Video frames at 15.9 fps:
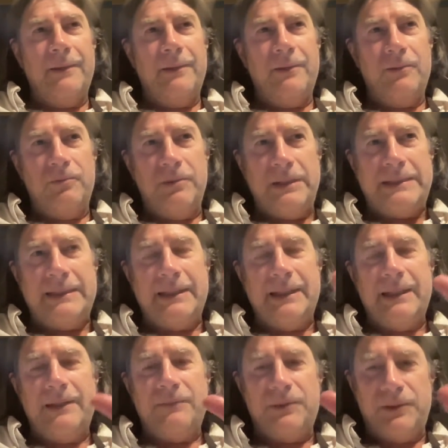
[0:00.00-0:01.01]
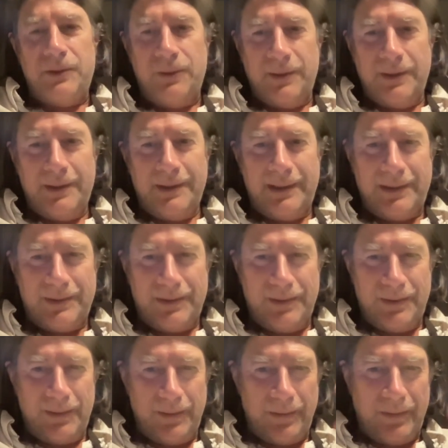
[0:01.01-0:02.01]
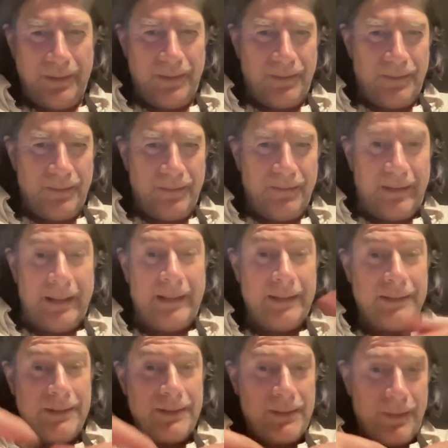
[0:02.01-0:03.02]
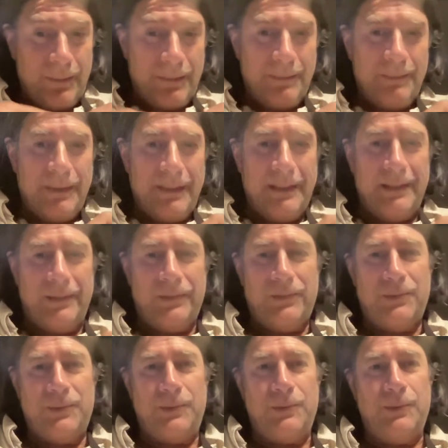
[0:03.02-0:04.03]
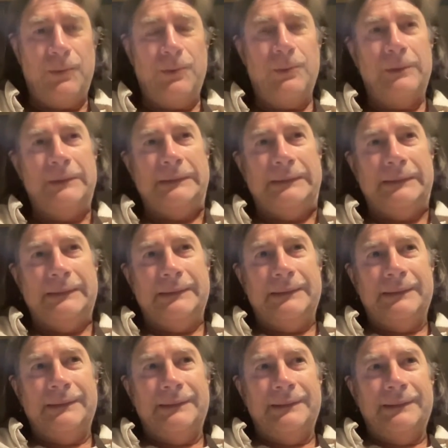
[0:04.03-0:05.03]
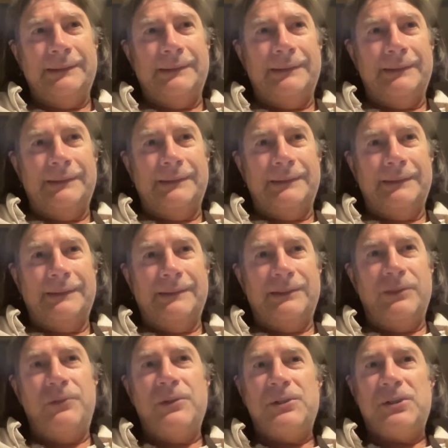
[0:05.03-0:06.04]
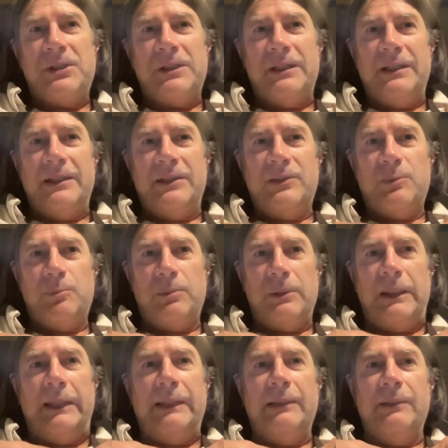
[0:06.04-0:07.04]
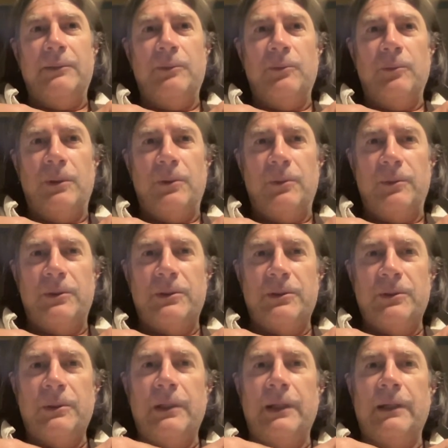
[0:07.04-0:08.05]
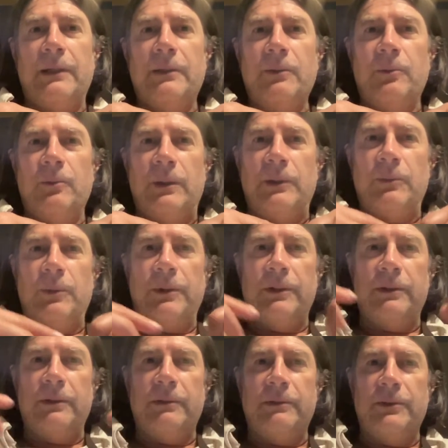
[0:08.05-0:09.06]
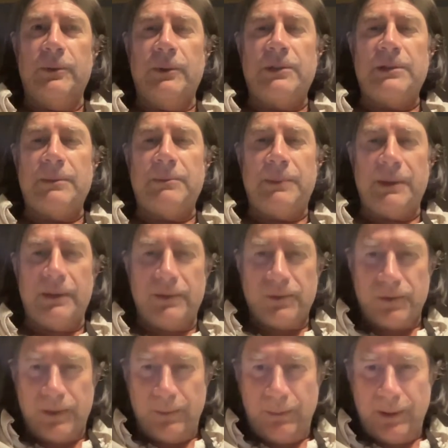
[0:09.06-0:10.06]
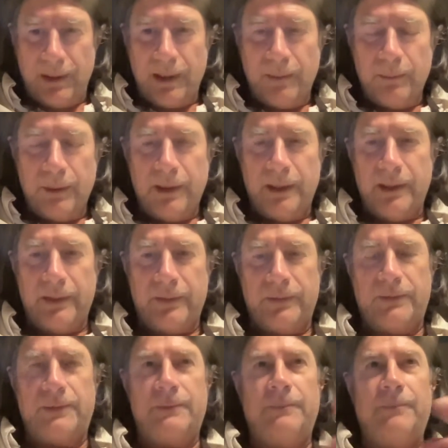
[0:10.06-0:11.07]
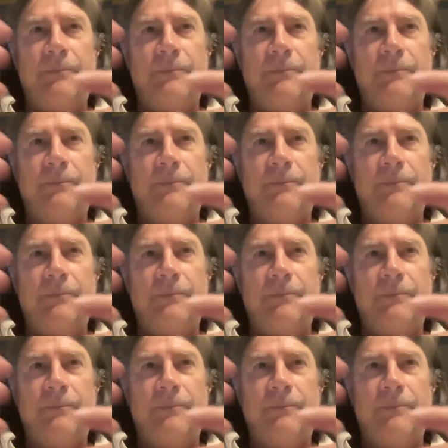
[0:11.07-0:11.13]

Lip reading: The reason they have to do it has to do with our own failings as human beings to sufficiently explain what we're doing when we're doing something extremely complex,